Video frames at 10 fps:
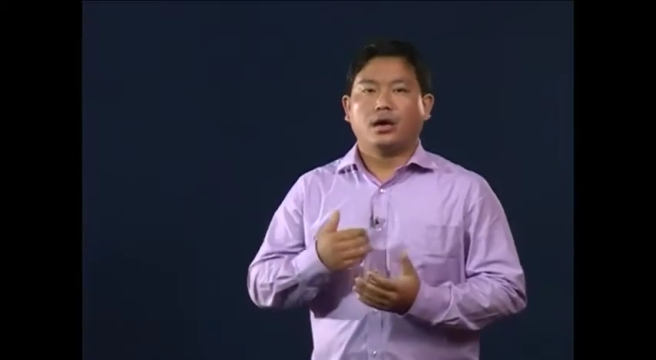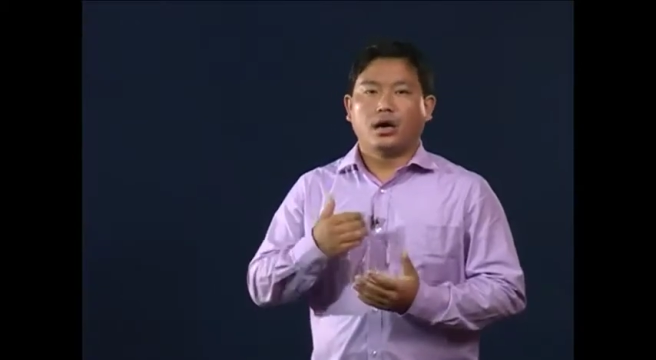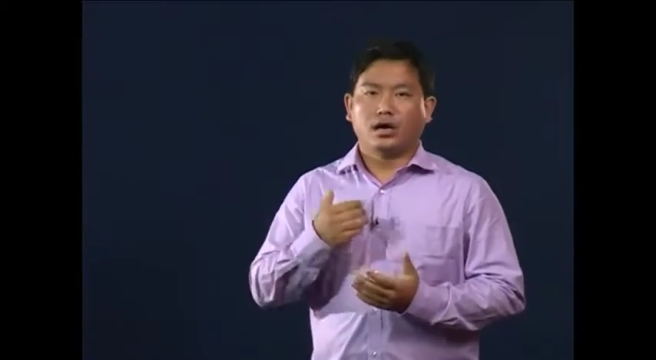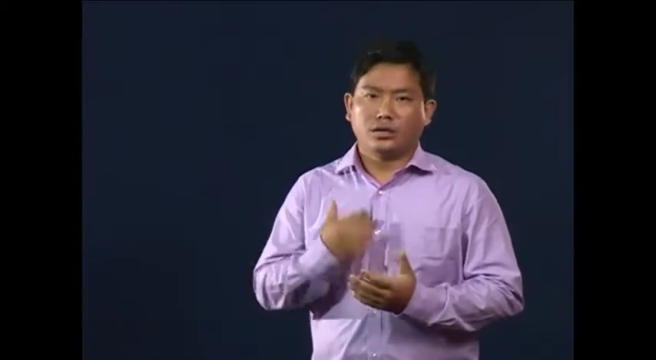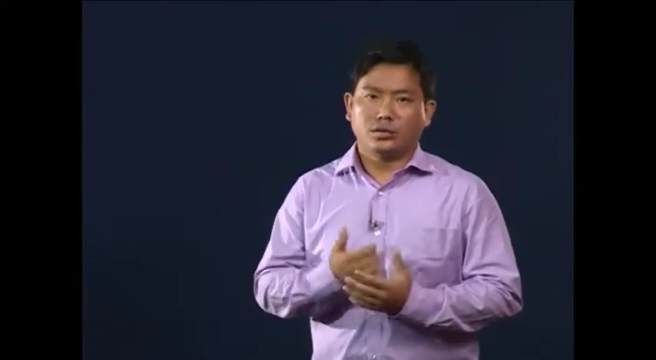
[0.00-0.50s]

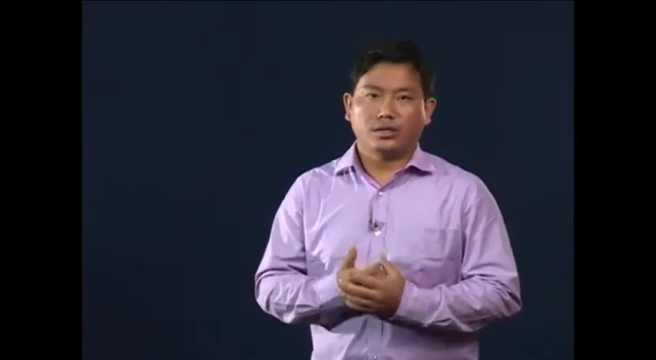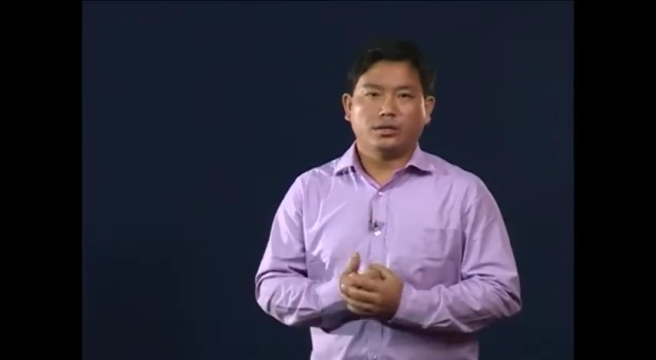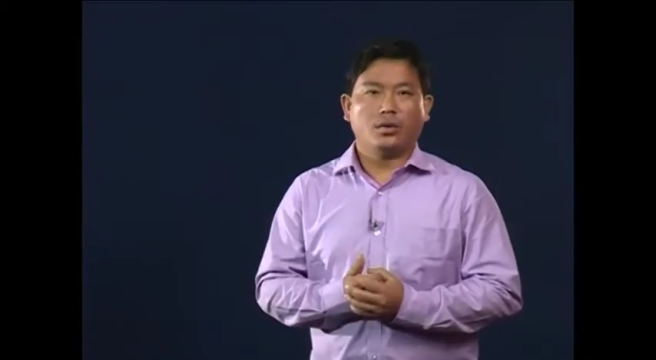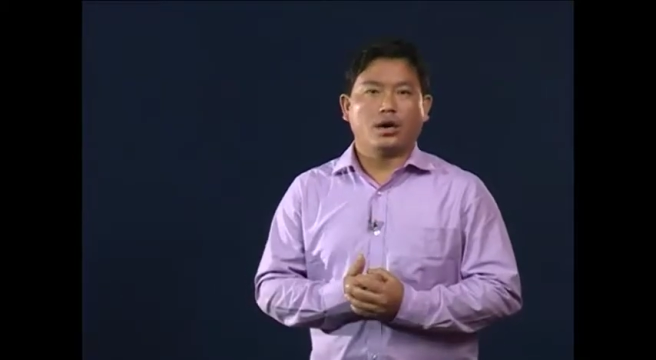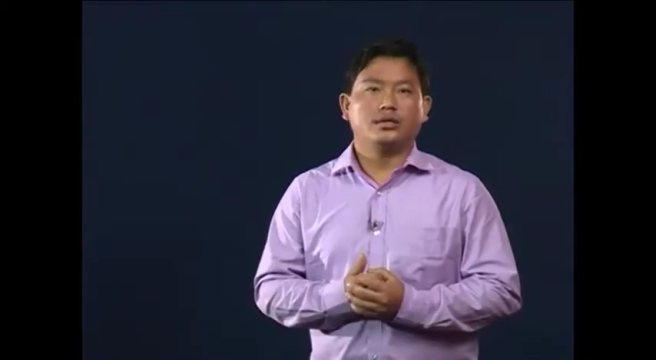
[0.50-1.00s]

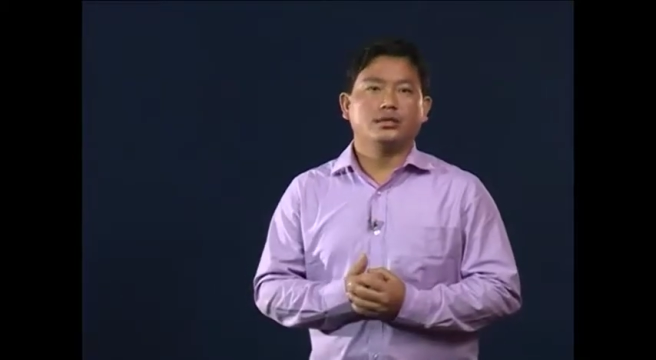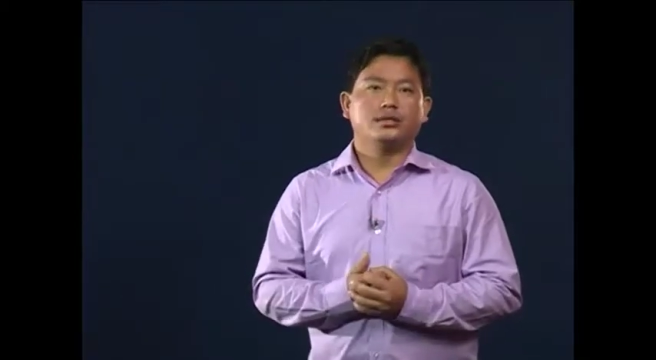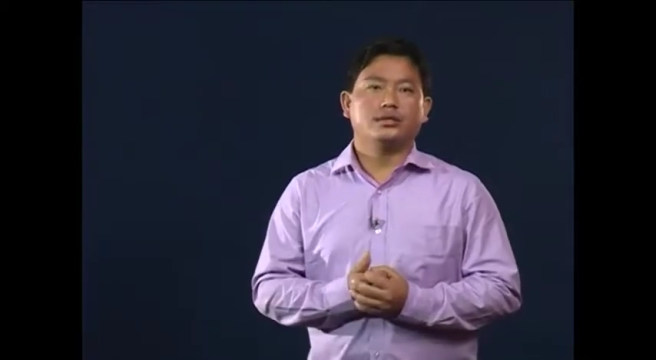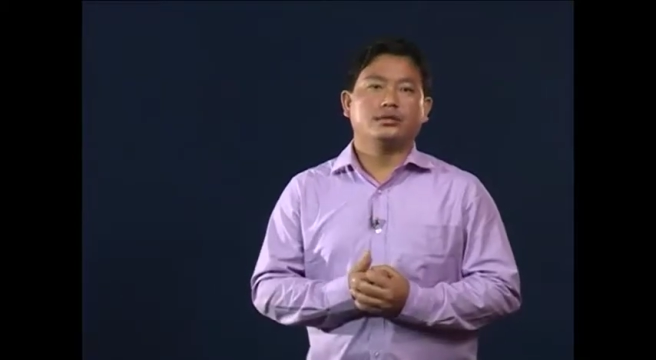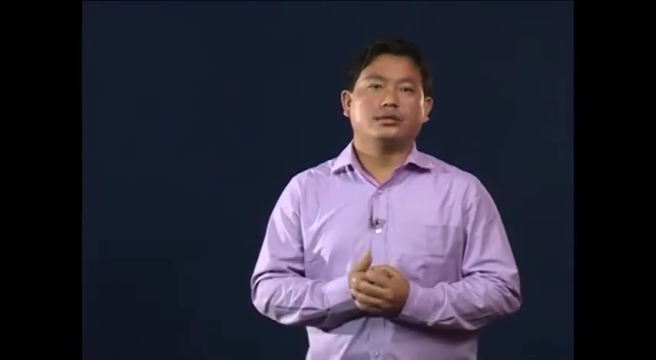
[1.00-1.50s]
Anganwadi
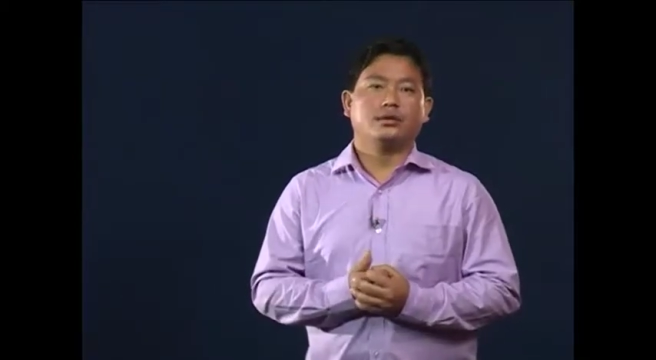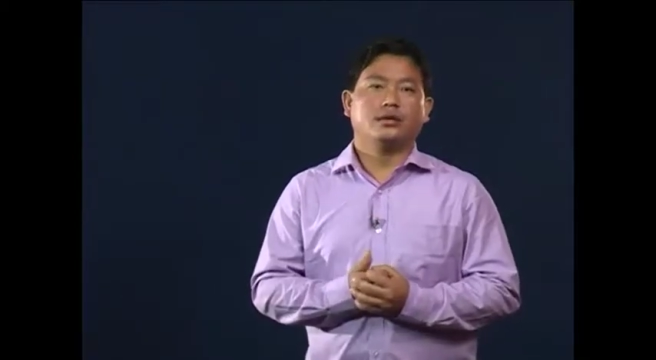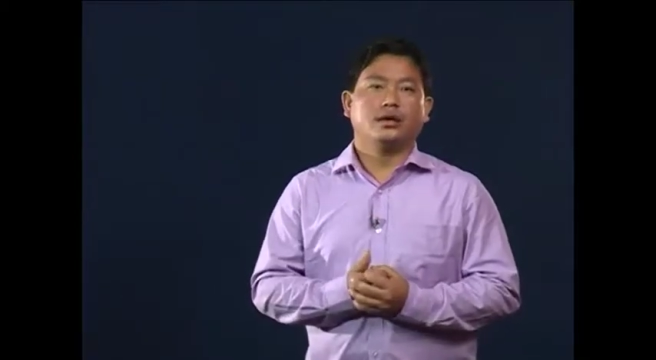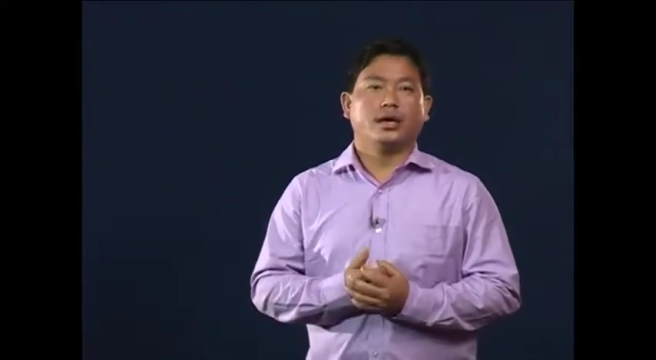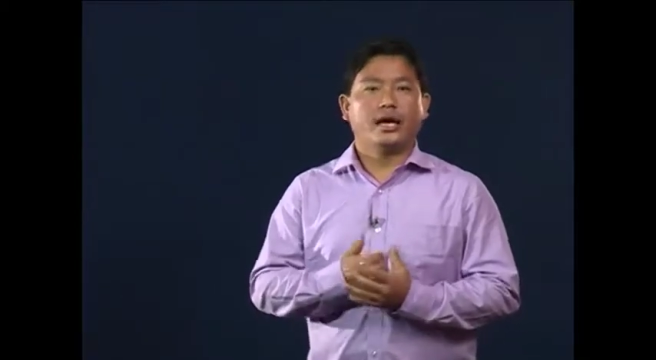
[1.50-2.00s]
workers
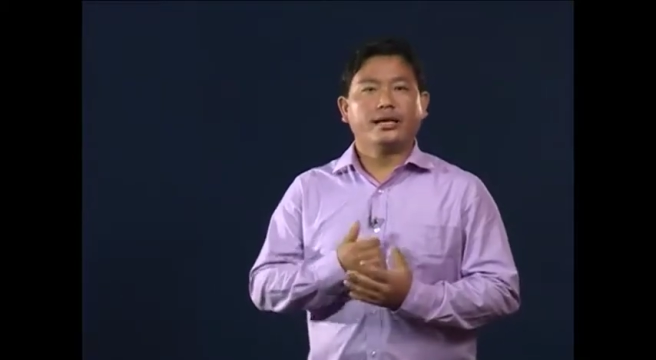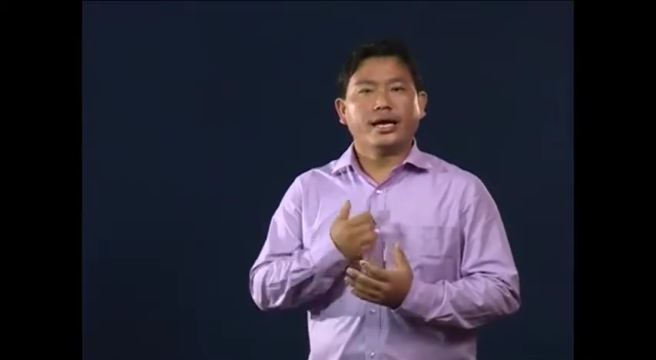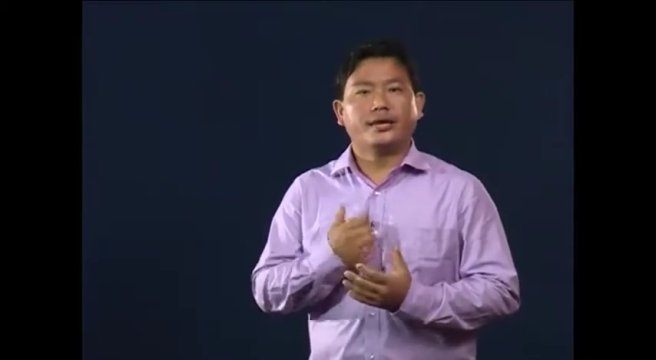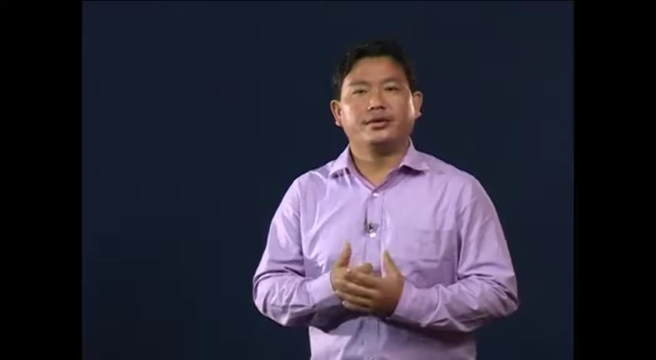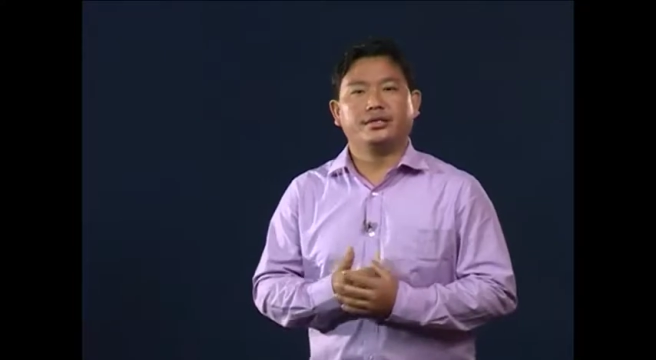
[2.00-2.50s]
and
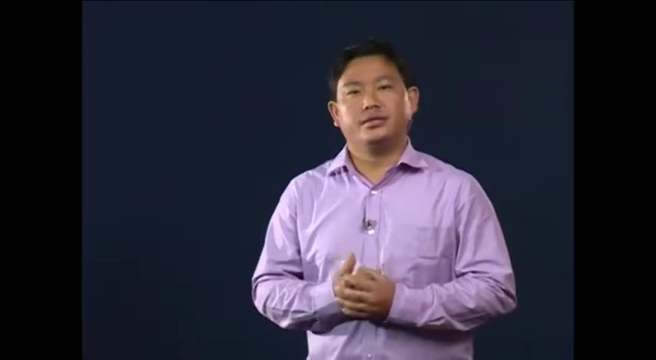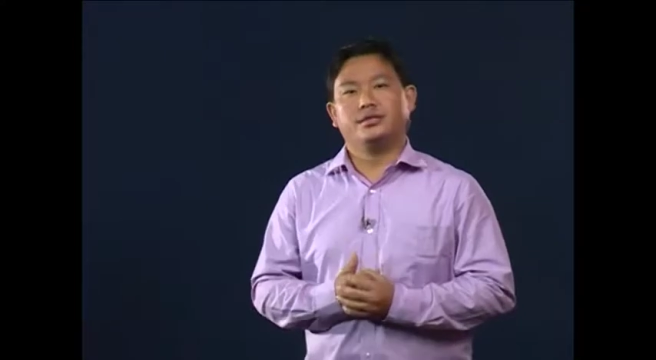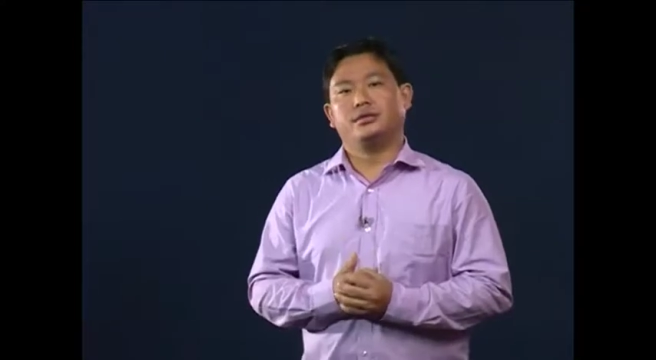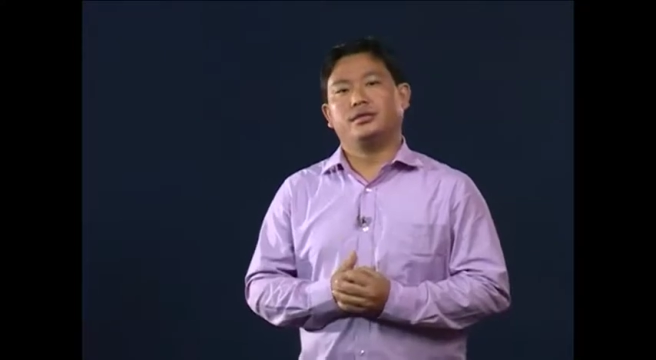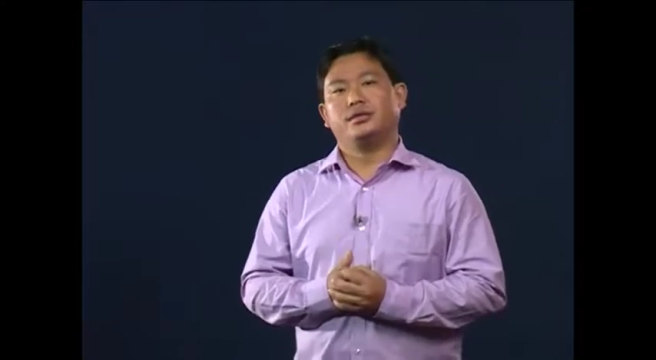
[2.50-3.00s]

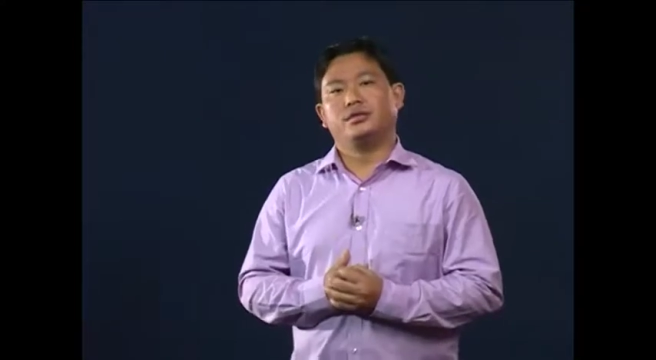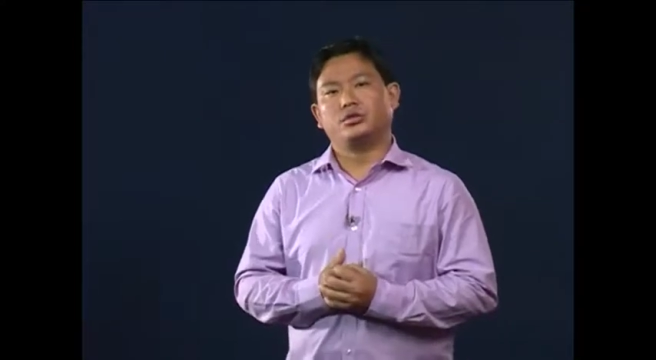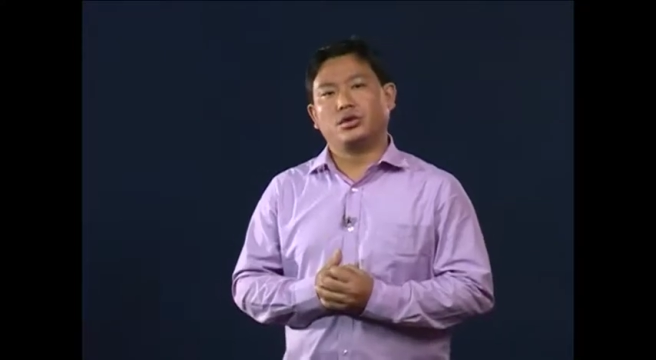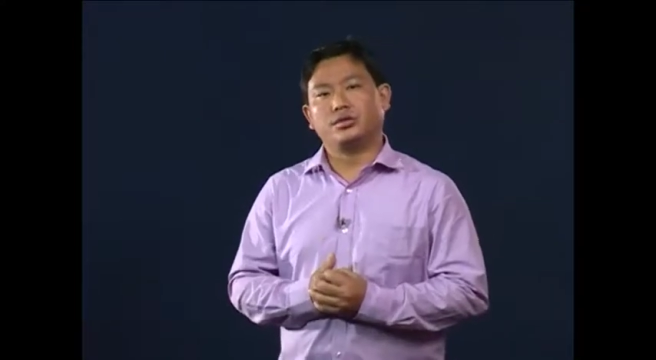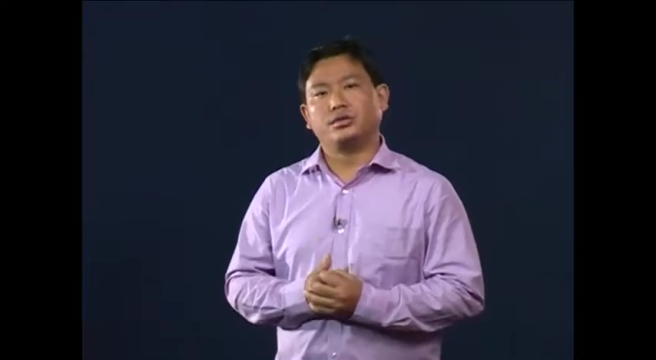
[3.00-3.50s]
accredited
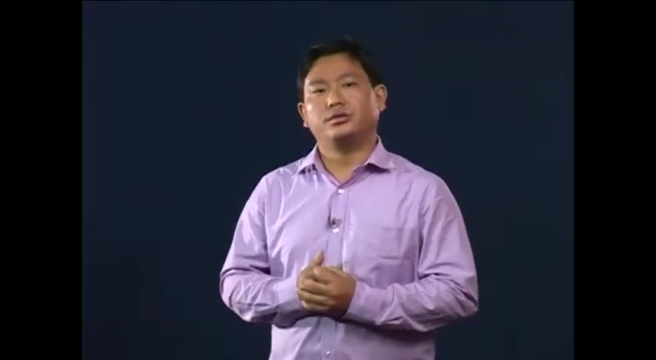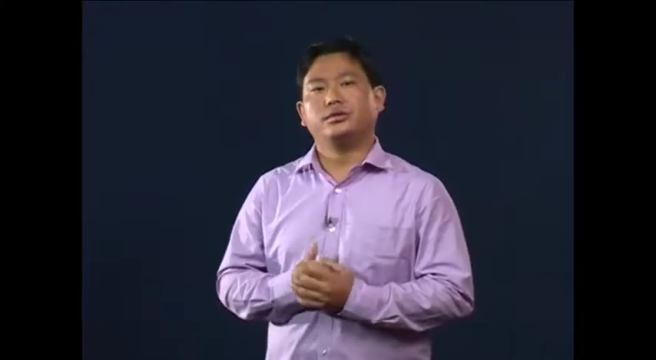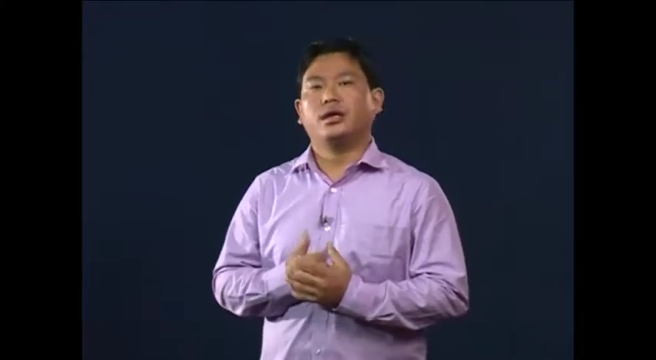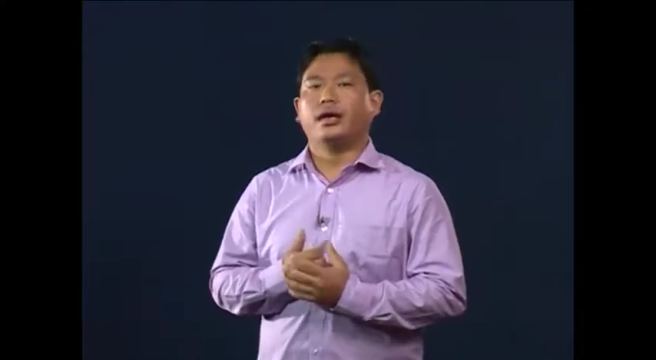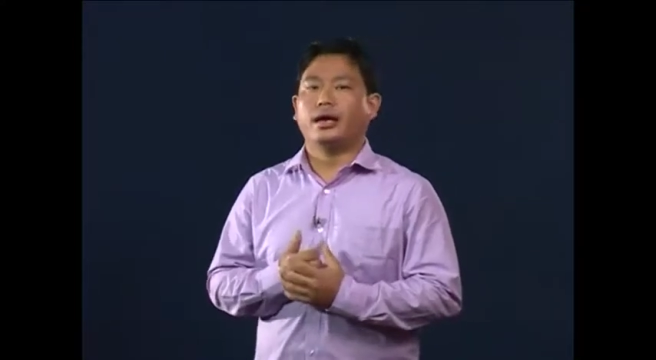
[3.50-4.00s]
social
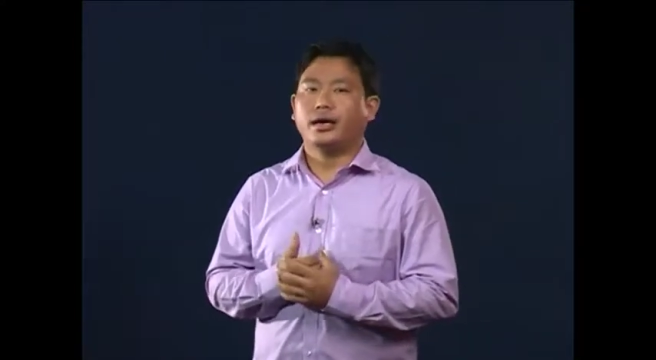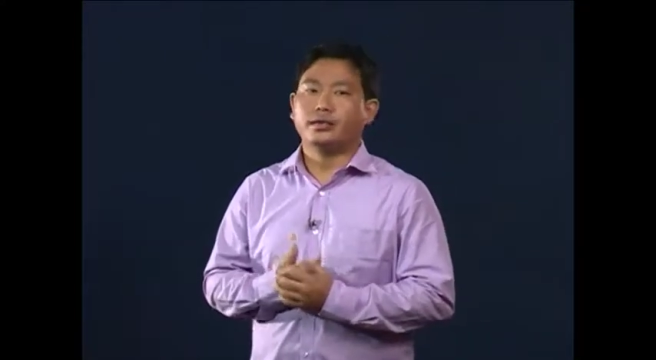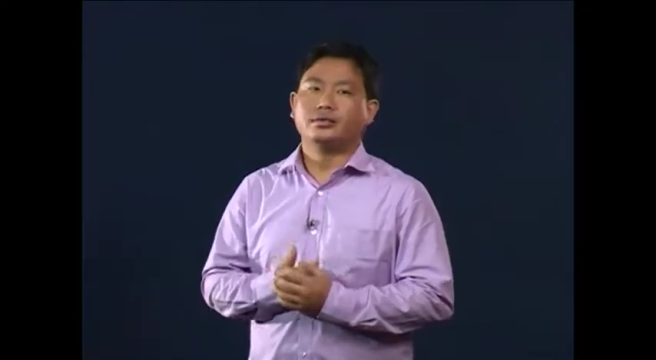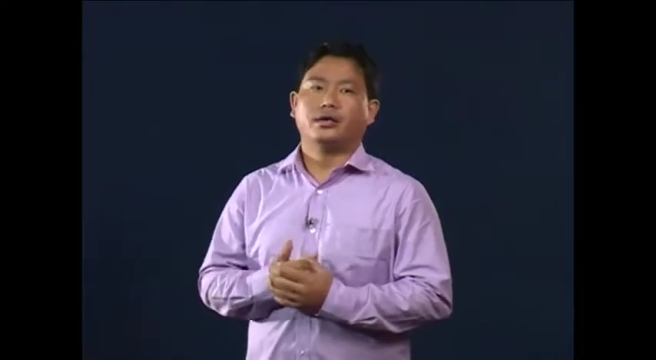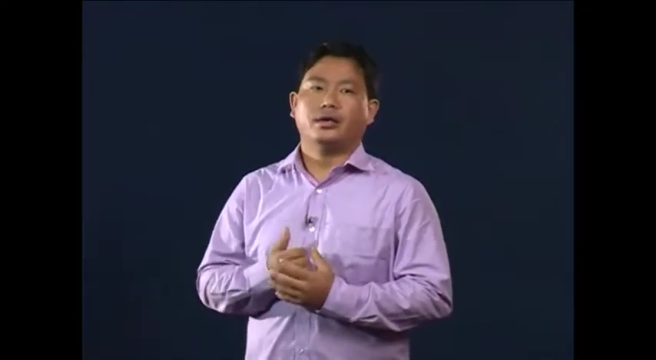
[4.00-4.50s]

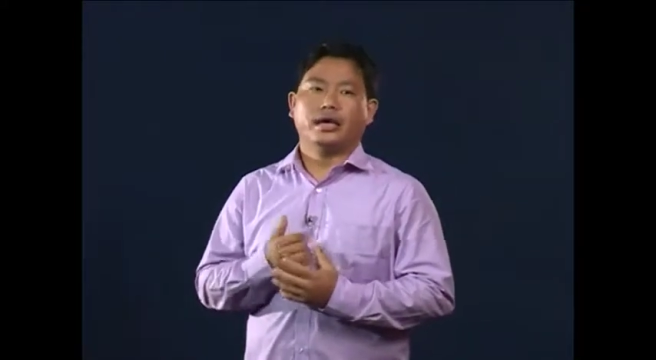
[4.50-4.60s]
health